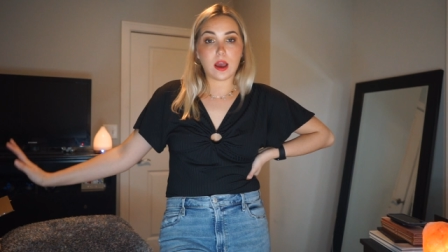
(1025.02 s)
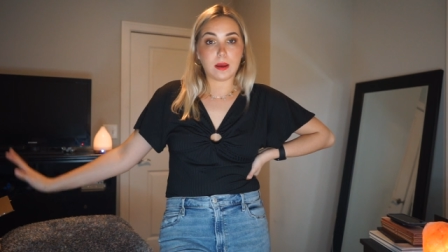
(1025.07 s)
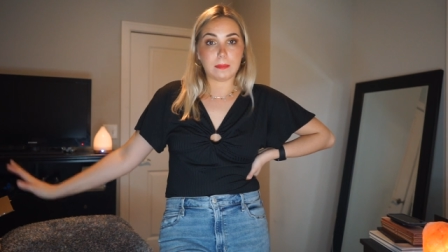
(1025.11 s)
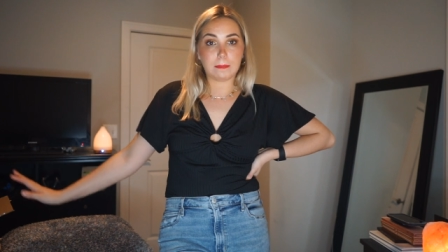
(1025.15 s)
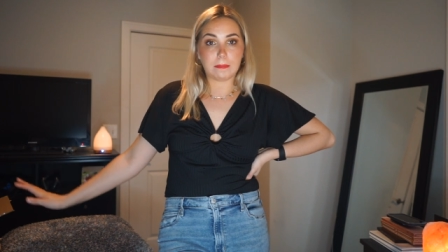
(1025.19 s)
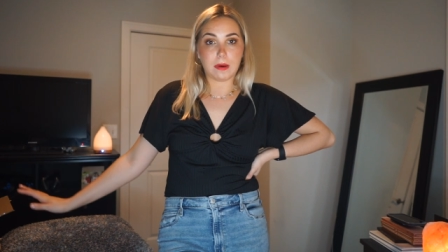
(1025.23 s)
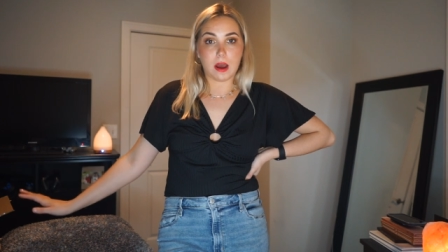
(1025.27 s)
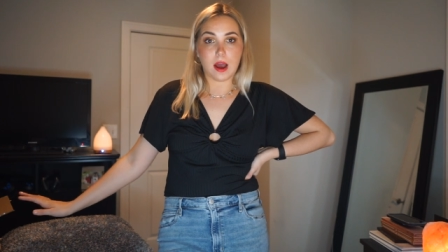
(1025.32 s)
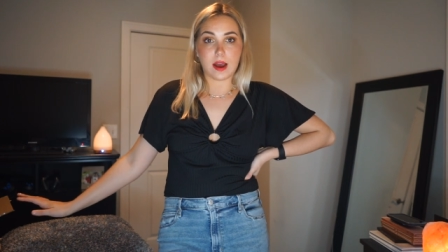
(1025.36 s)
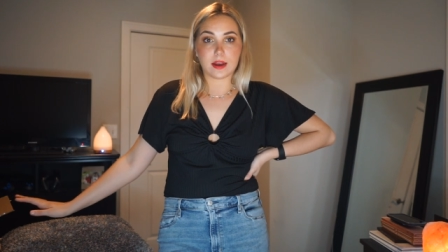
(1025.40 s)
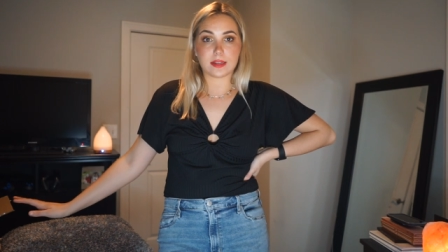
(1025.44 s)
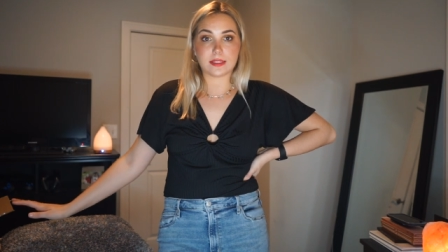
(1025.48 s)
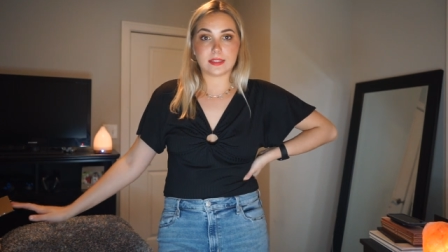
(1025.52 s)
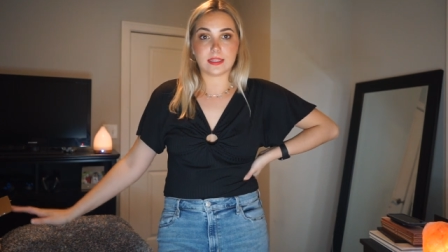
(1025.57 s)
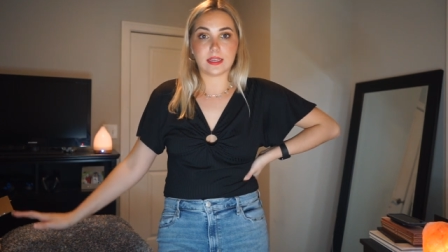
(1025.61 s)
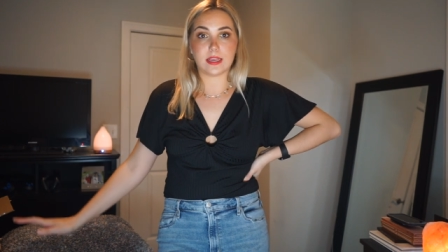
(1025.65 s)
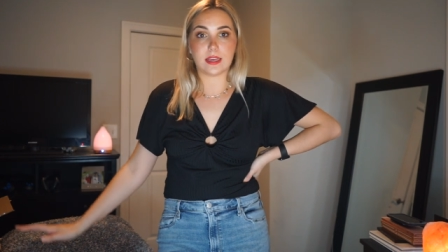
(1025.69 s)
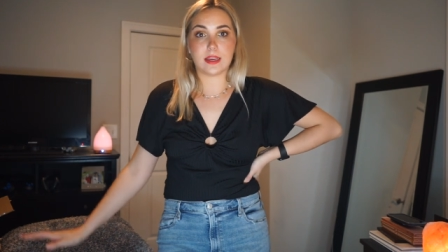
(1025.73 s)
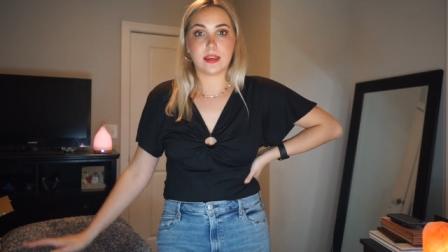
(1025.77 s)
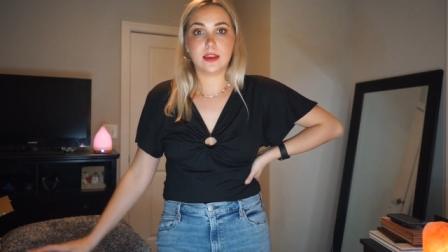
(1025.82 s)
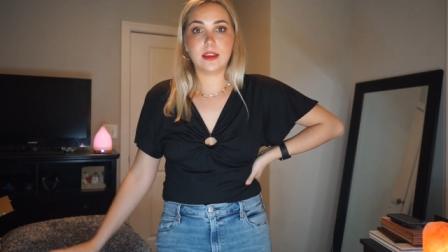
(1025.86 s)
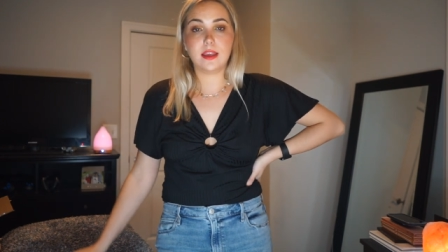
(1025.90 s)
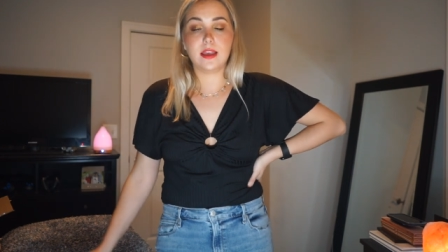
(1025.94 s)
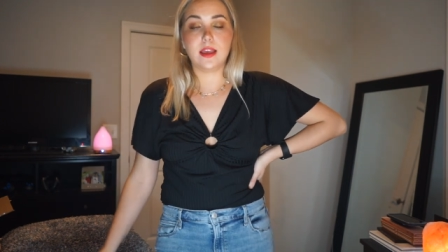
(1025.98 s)

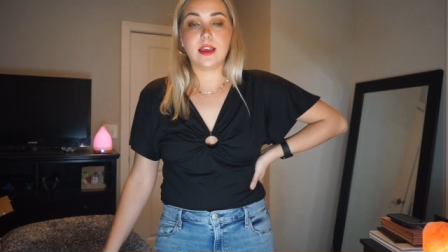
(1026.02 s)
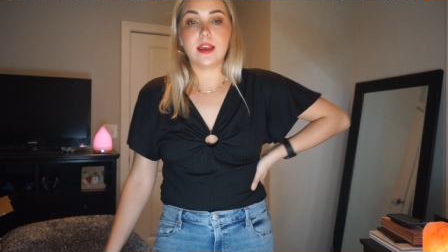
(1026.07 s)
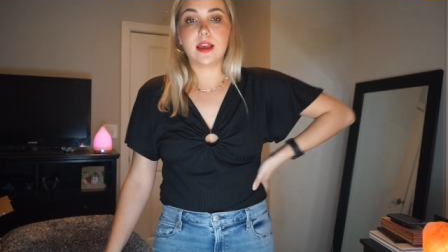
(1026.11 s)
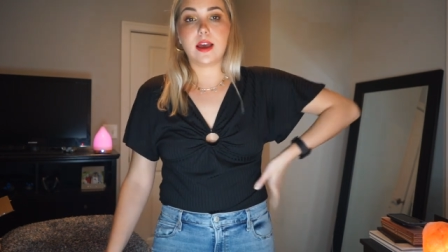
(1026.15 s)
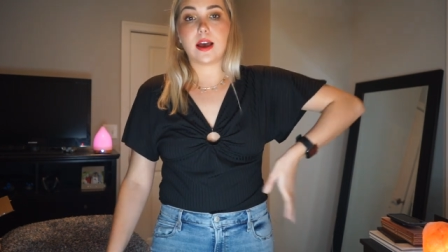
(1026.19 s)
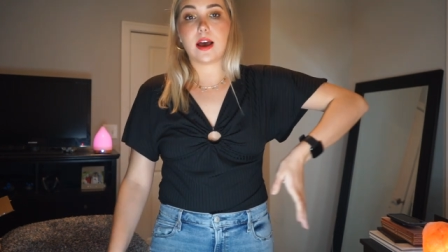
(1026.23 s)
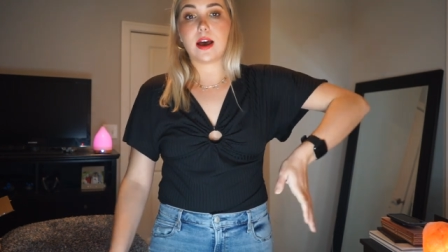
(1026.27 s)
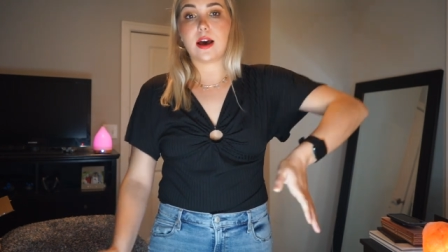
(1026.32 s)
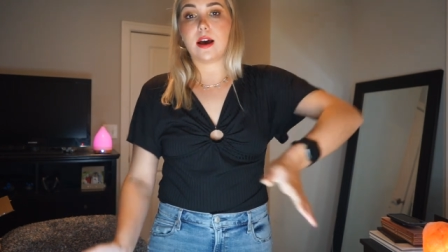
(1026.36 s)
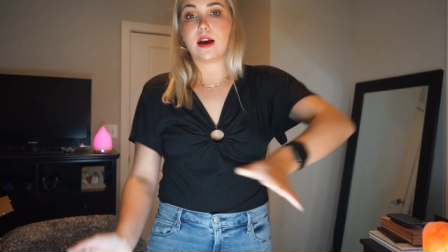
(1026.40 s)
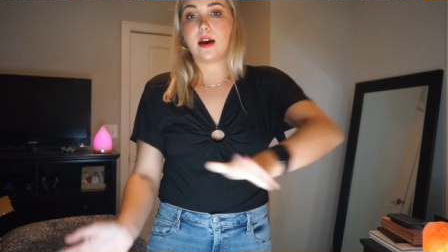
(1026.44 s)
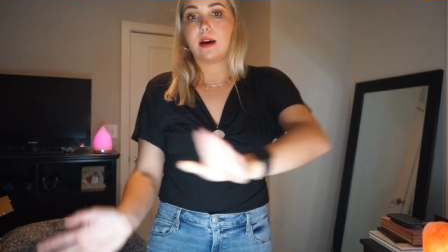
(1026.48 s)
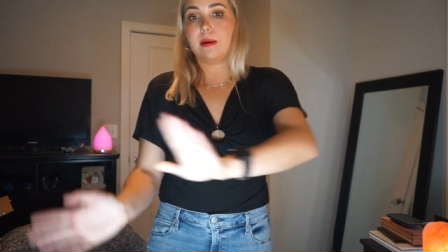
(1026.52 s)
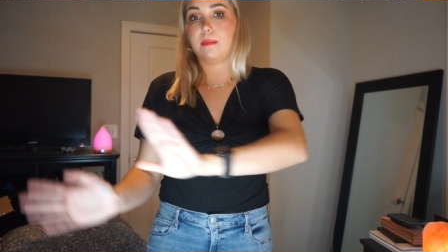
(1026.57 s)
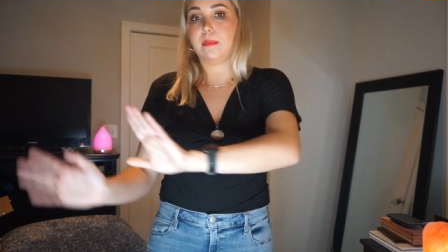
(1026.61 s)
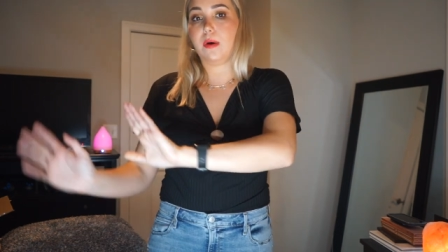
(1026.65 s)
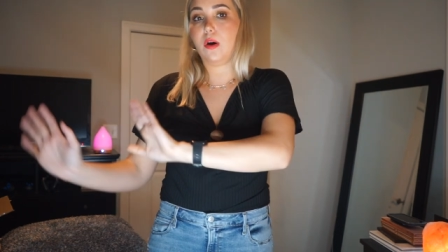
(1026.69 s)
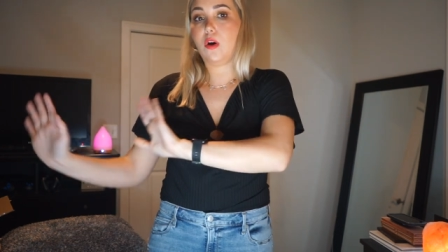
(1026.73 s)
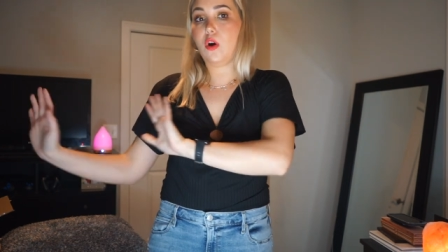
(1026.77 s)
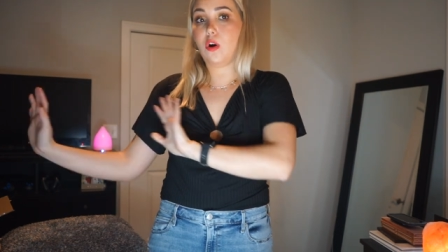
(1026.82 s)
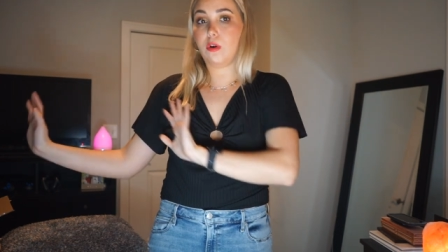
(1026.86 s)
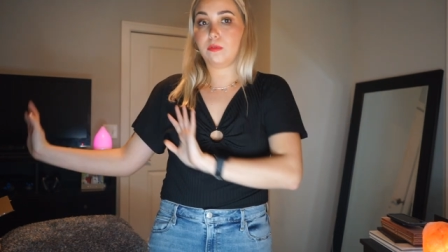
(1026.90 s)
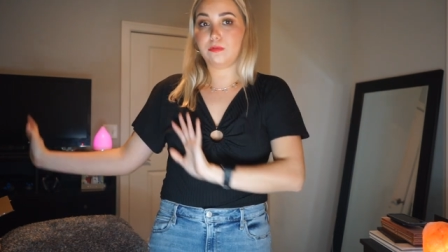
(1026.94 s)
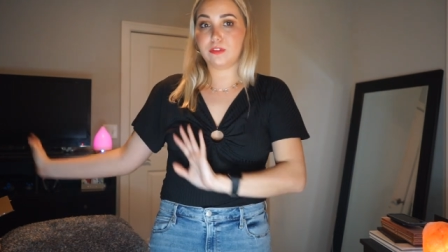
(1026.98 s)
unboxing. Um,
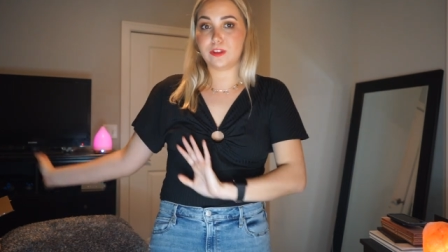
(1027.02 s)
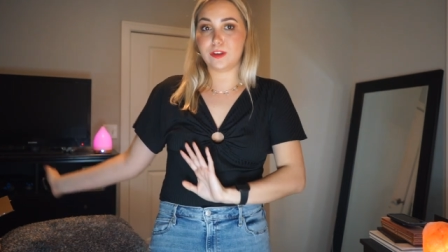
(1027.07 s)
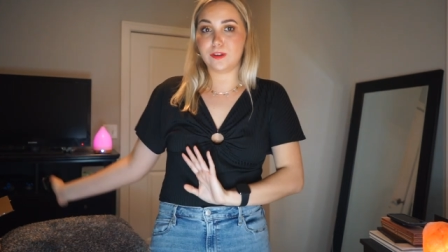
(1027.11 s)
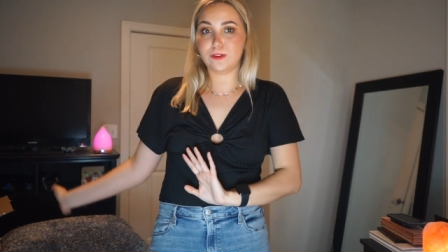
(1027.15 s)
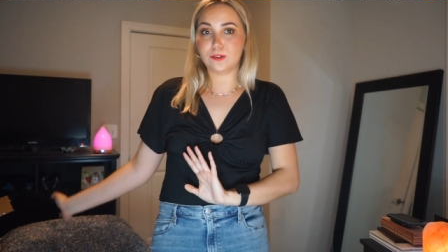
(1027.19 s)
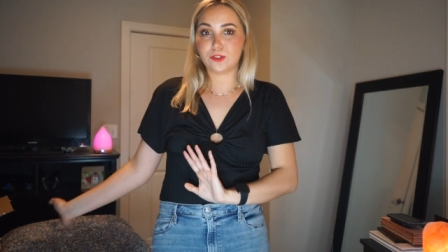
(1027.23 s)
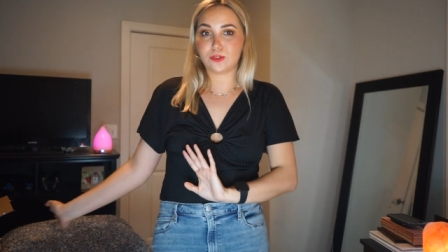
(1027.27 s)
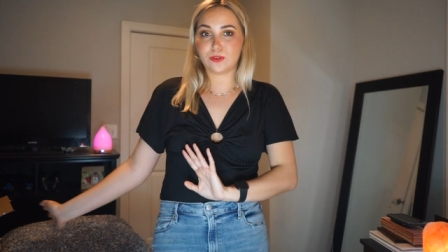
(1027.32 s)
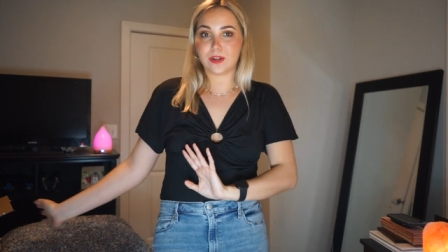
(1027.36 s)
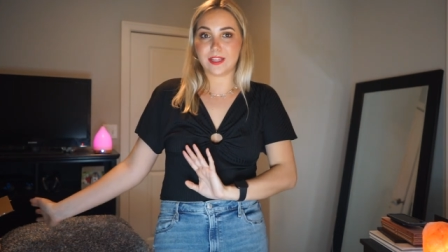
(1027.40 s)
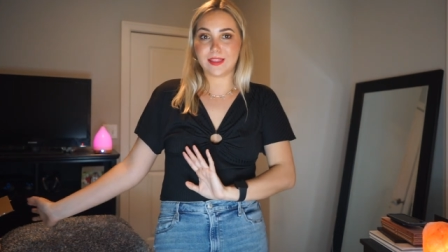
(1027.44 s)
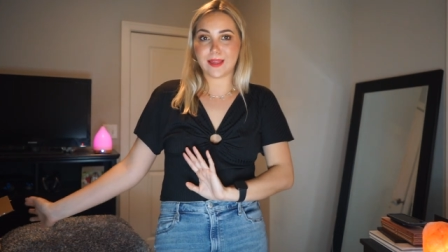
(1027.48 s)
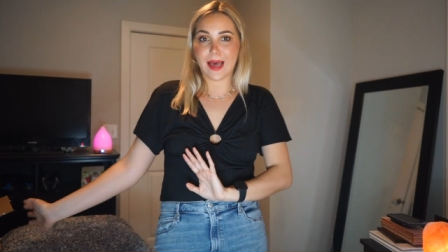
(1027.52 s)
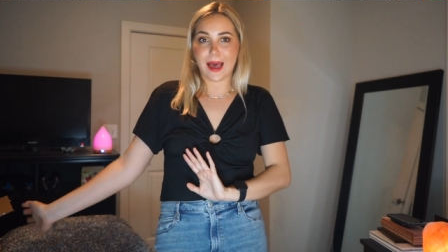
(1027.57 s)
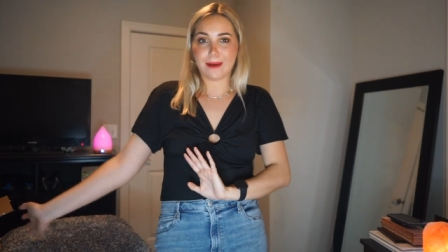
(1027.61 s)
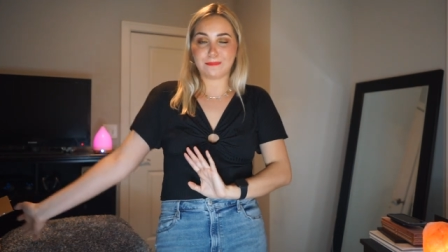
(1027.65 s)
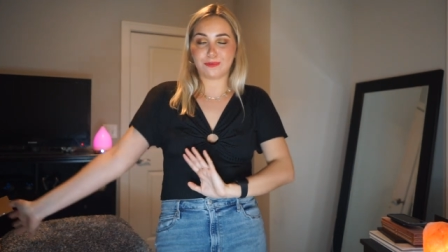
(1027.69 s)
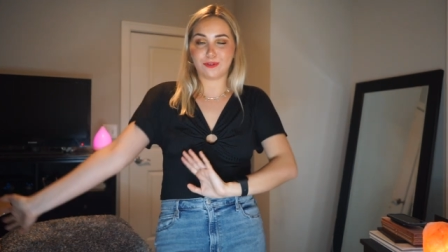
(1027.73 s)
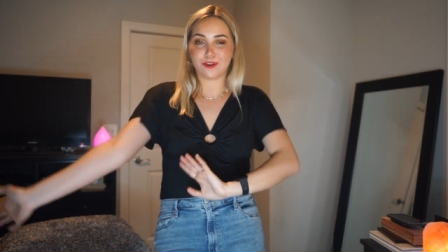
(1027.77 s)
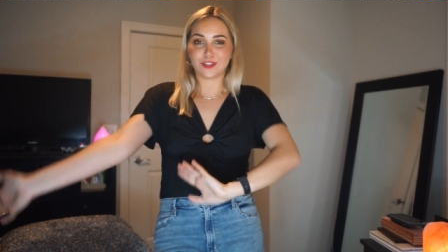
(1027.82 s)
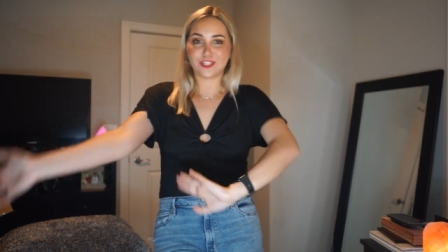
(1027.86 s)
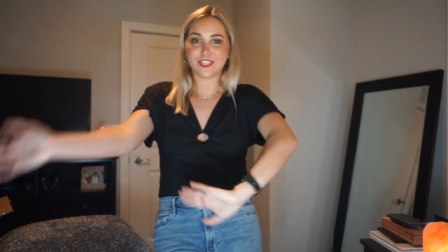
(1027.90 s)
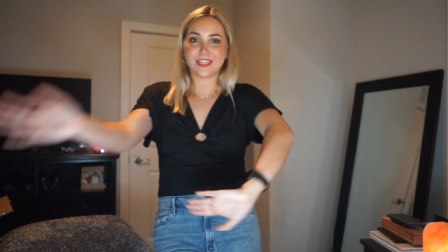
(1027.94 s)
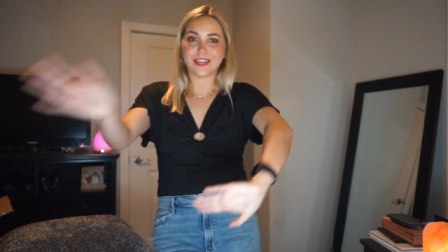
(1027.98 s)
hopefully you enjoyed that
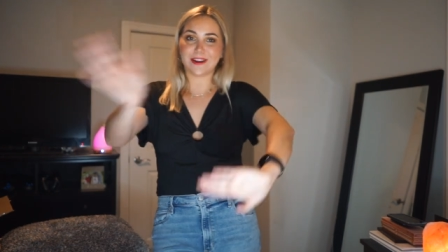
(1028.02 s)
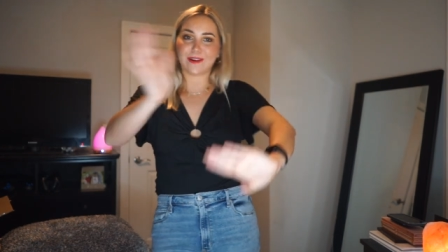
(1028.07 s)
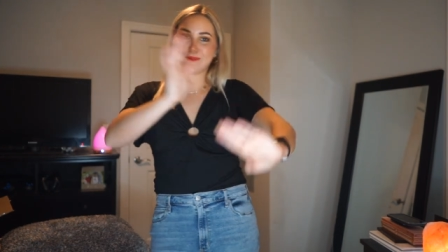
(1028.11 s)
portion.